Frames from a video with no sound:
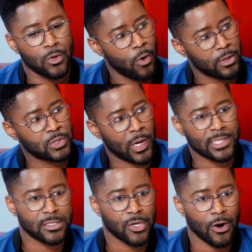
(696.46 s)
to work
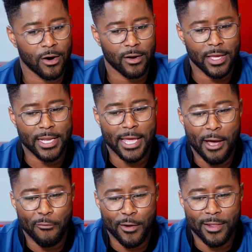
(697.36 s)
twice as hard.
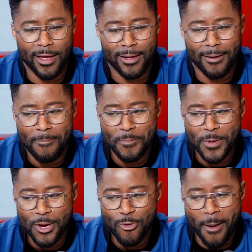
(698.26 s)
And I felt like,
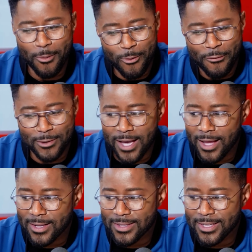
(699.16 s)
remember when we first
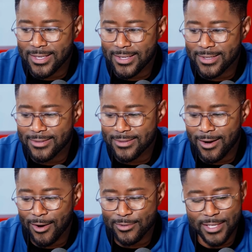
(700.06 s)
got in the league and
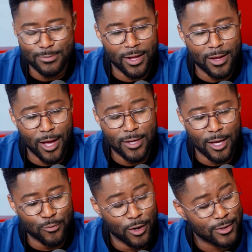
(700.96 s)
the OGs be like,
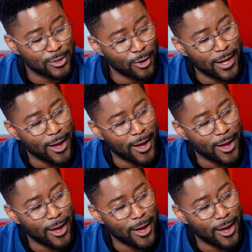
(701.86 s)
hey, Rook, slow